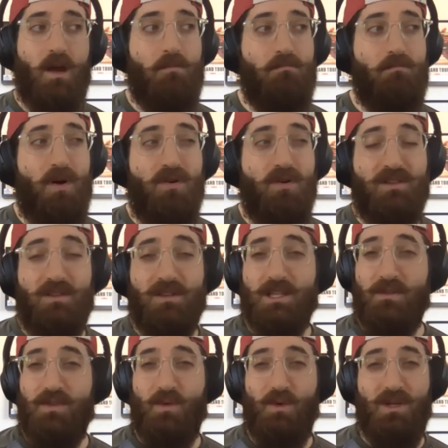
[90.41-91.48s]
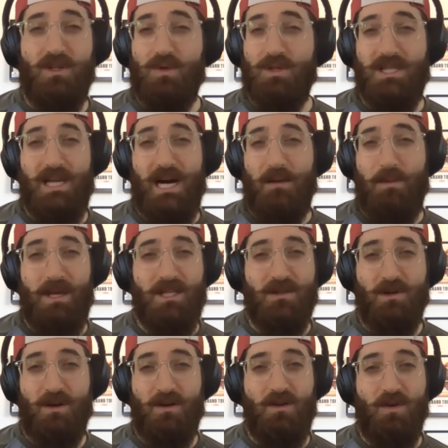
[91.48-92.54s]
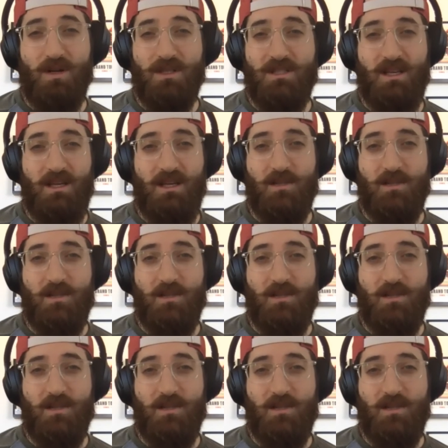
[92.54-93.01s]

Most of the stuff that we do is not based around New York City.